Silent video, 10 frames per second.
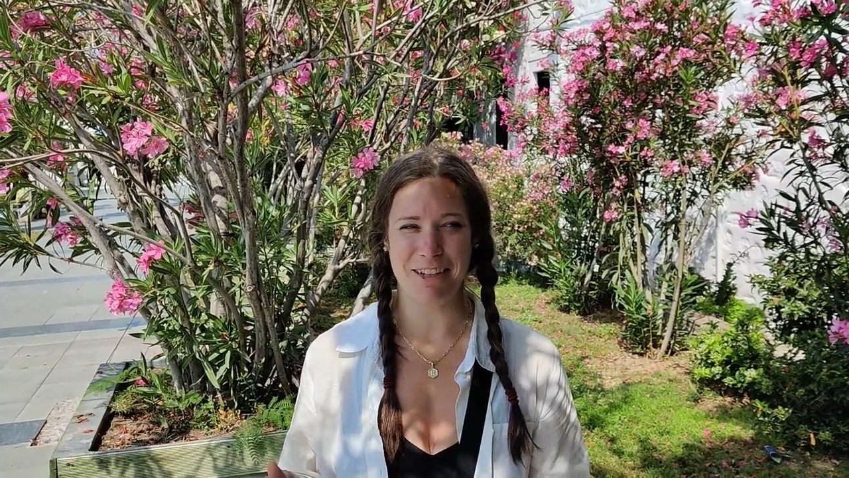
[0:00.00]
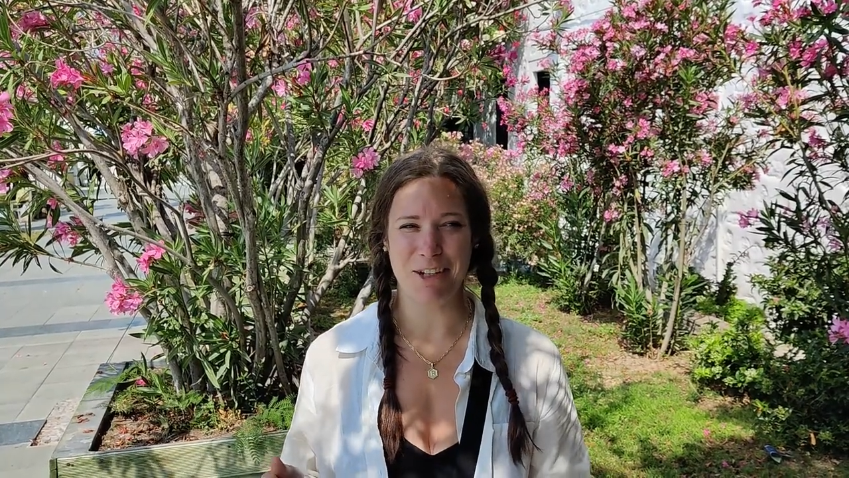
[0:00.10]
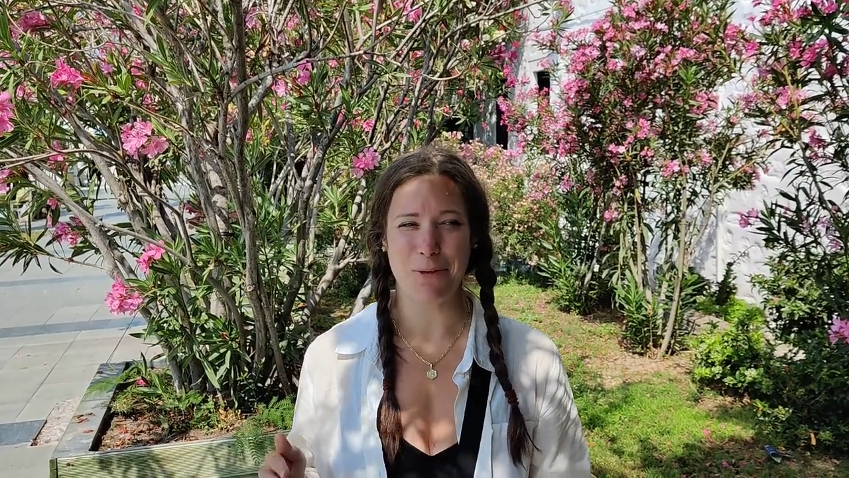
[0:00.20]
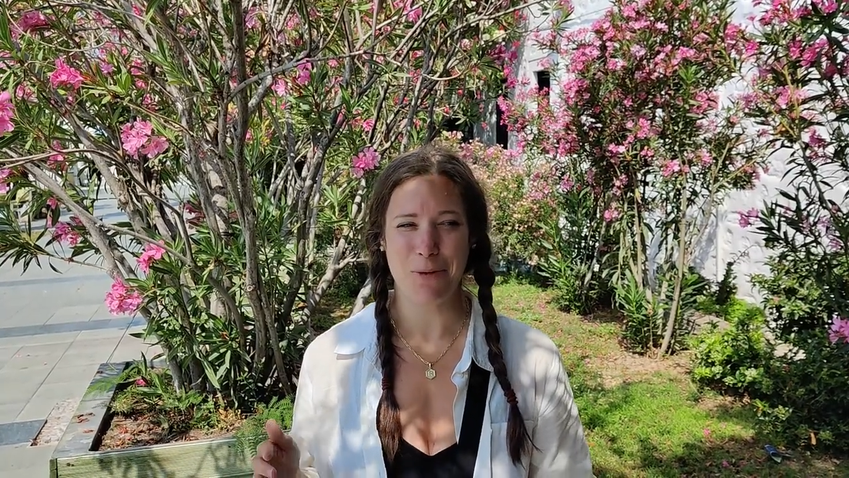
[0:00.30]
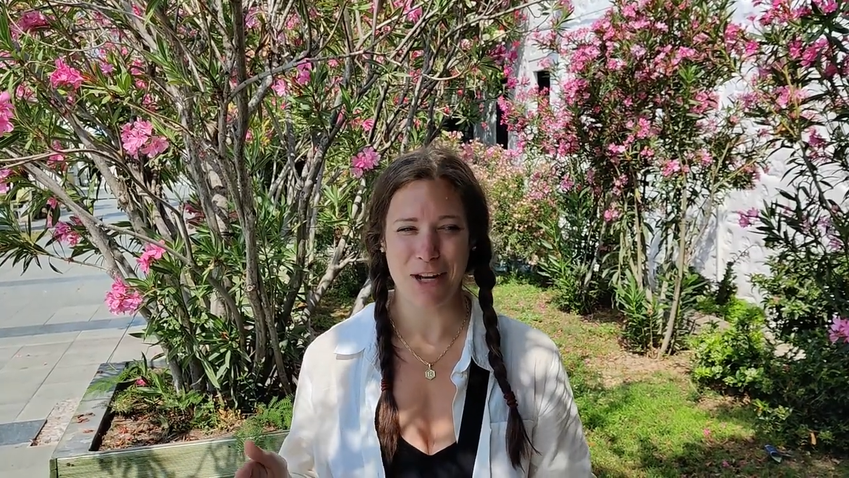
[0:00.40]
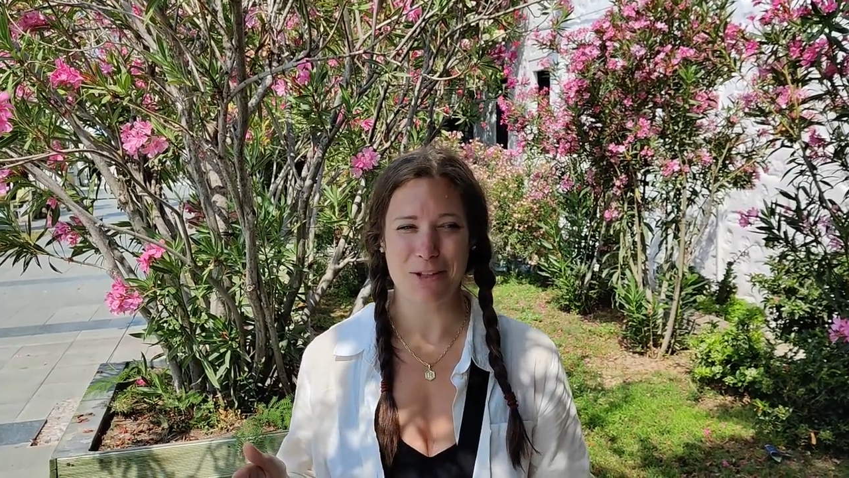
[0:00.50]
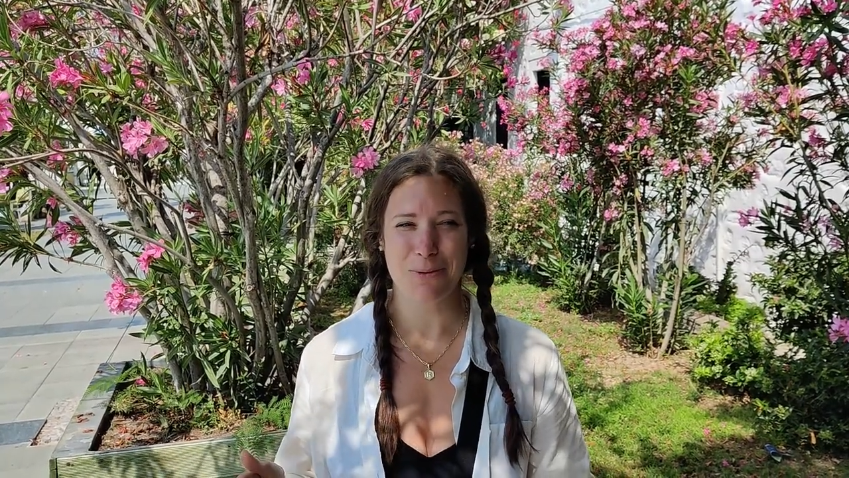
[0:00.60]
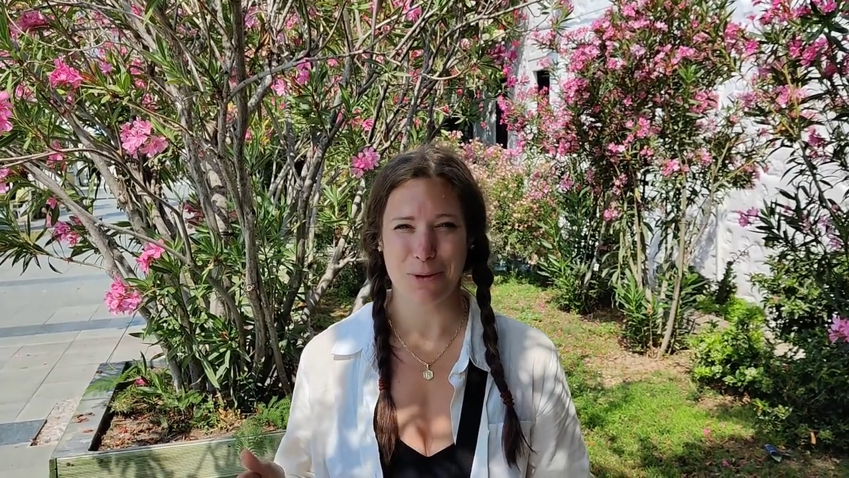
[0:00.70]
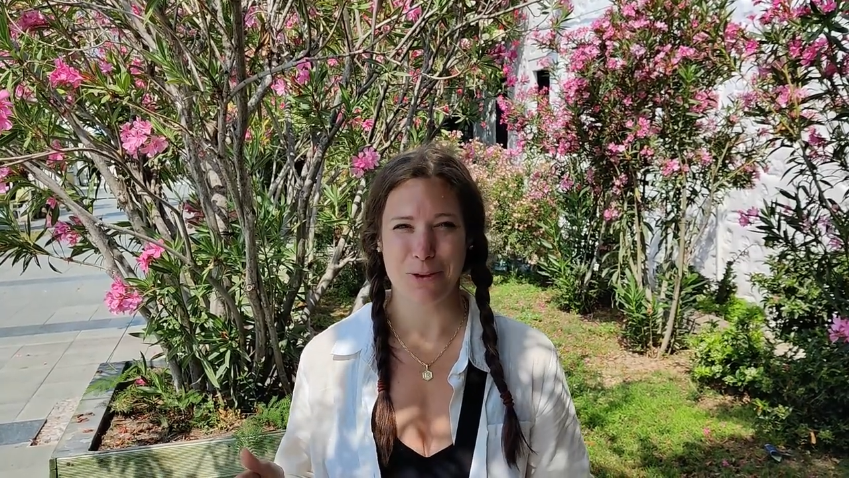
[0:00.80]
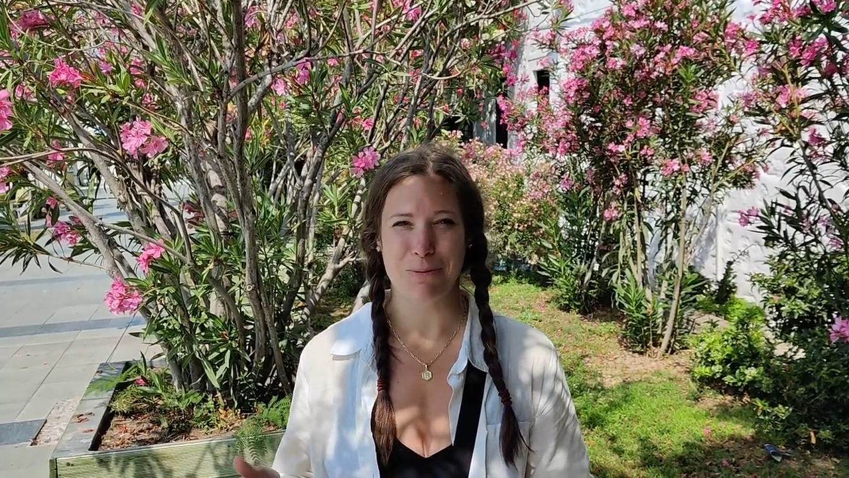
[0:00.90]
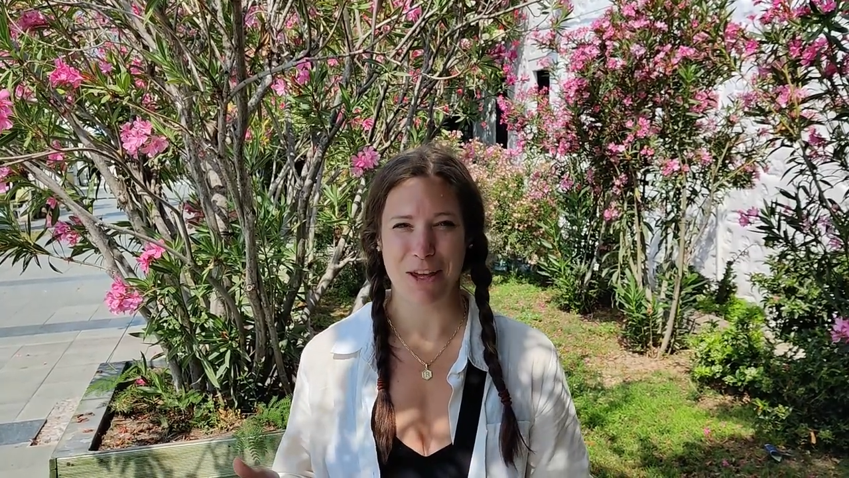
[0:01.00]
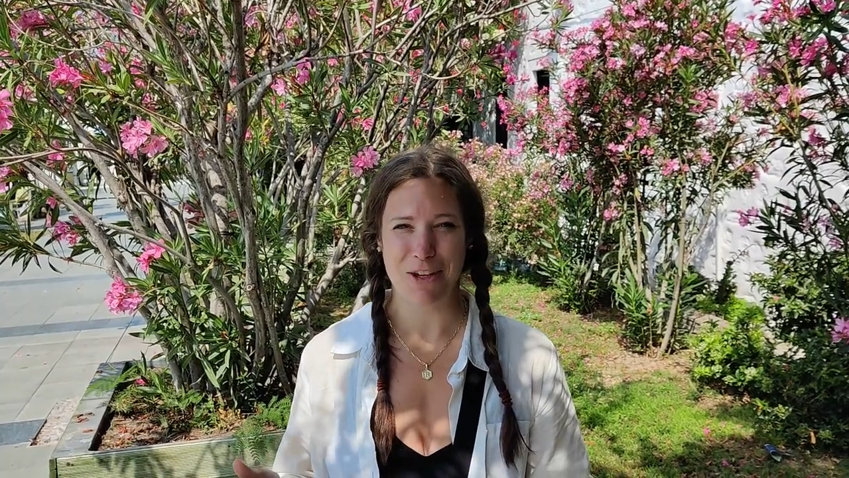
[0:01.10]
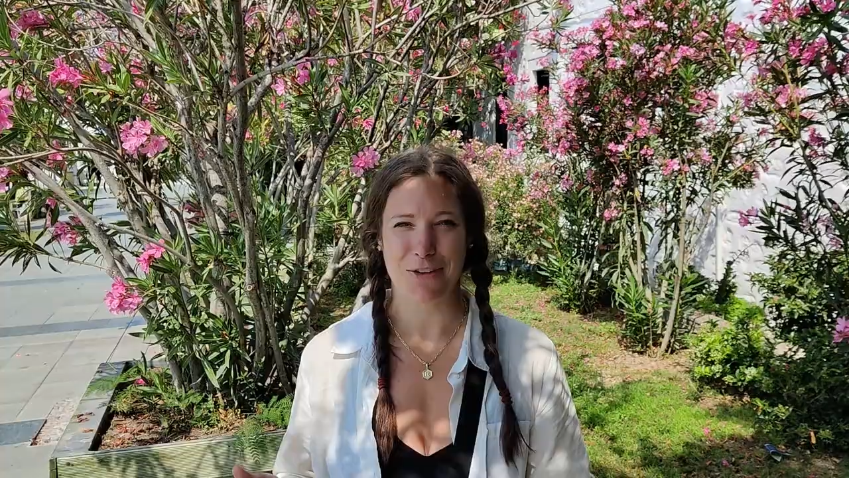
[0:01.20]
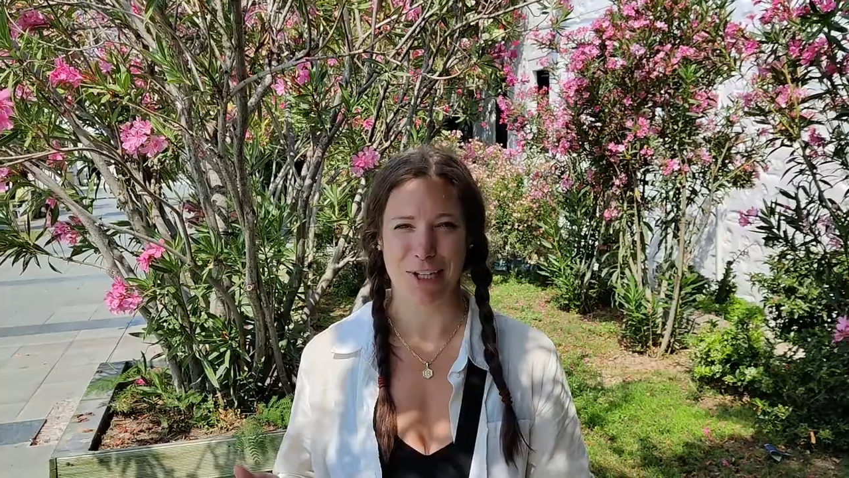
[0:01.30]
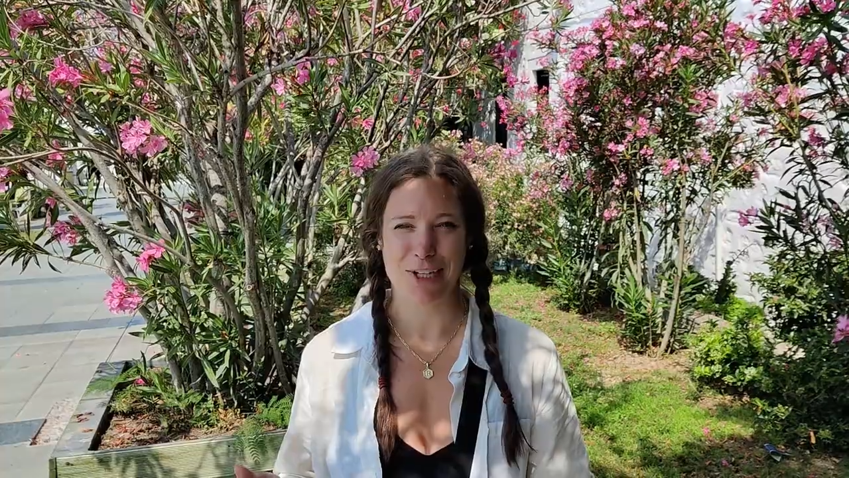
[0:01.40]
it was ruled by
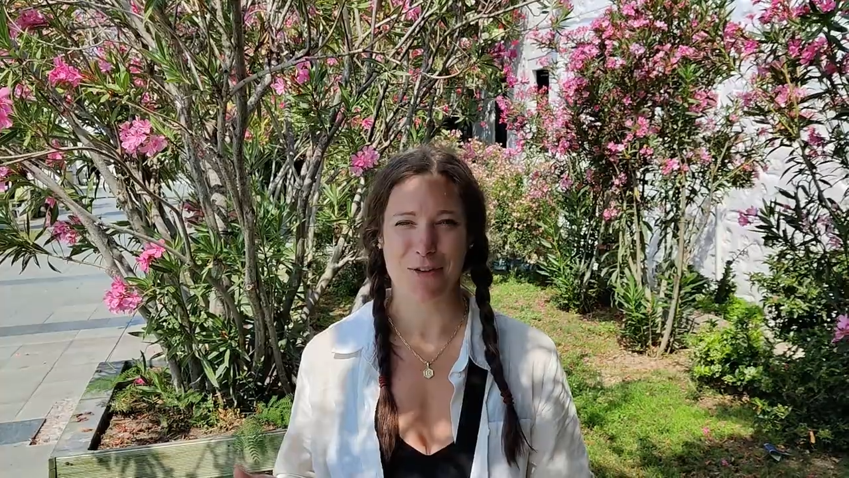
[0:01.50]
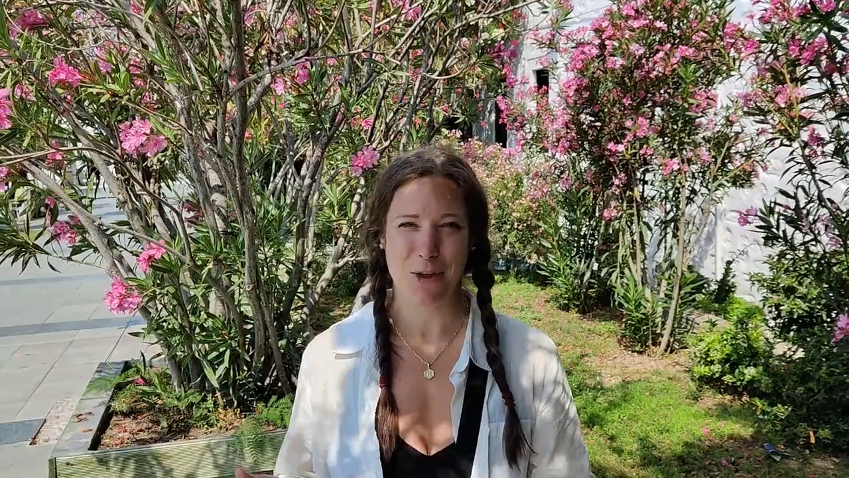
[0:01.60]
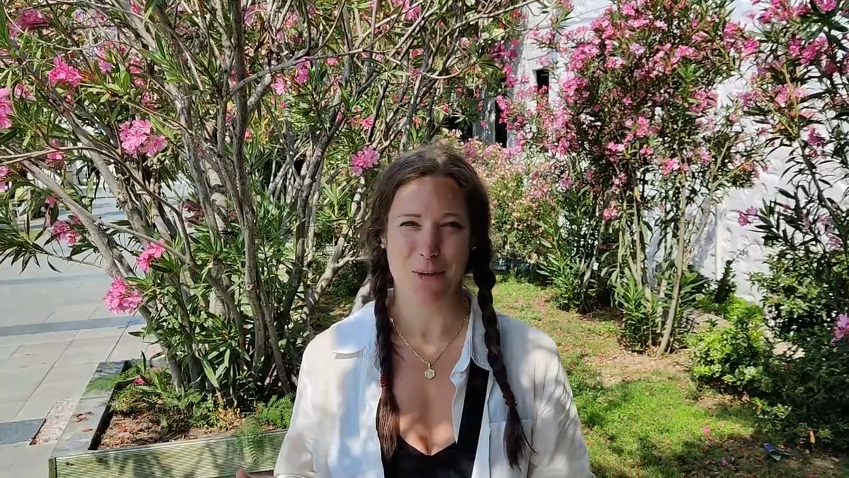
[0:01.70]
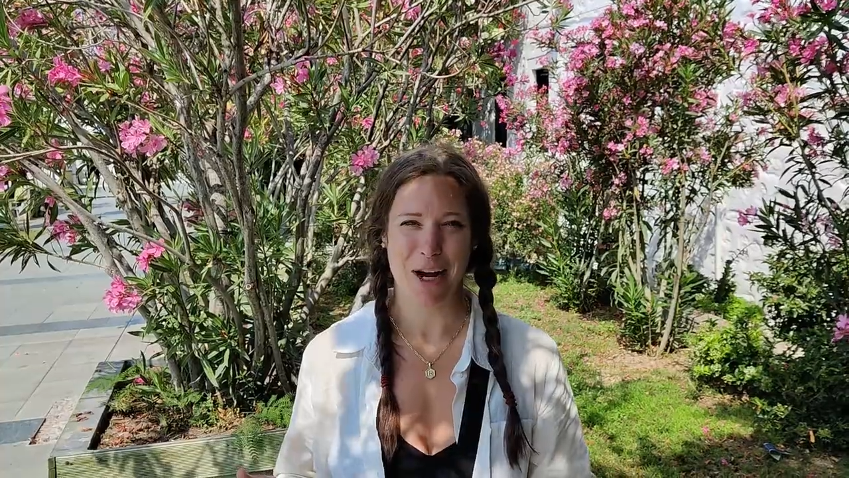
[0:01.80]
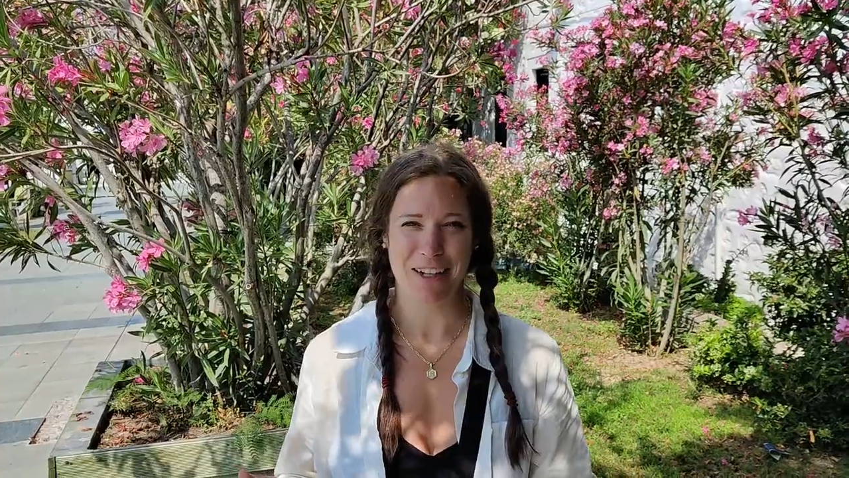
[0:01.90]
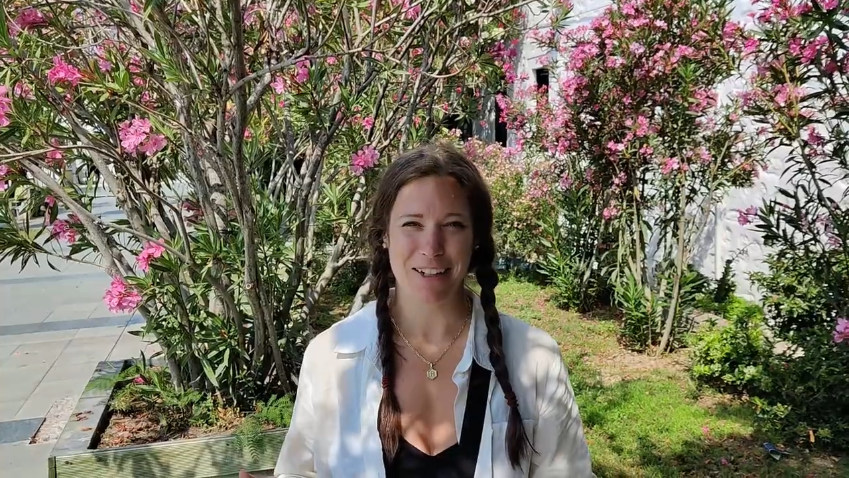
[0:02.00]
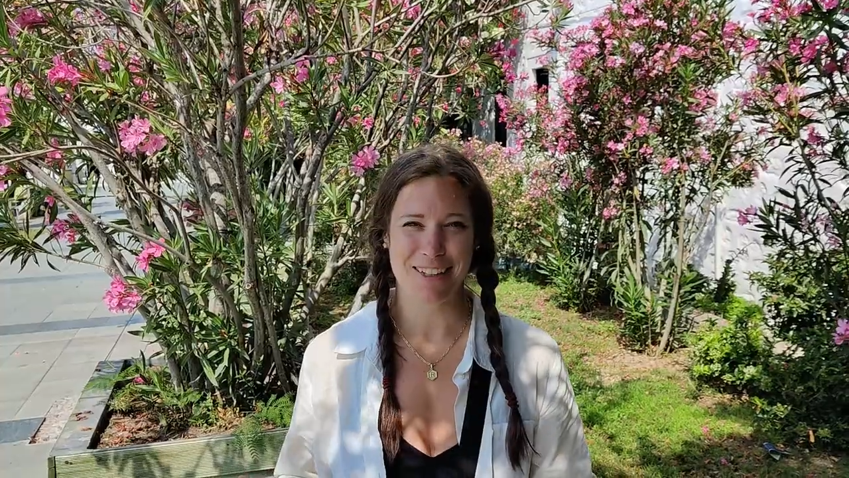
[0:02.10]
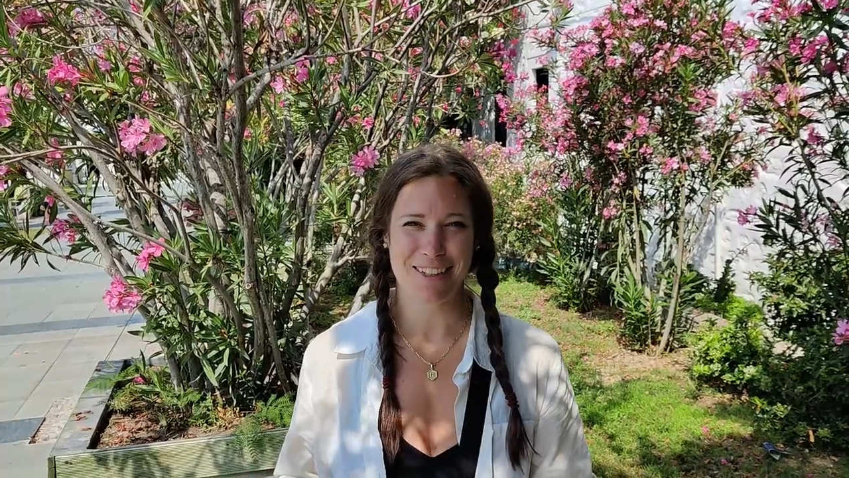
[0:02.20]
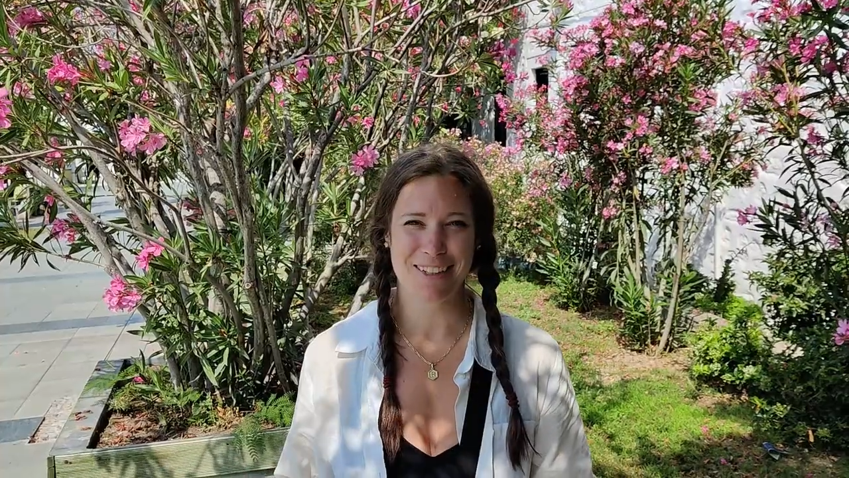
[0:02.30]
the Greeks for a while.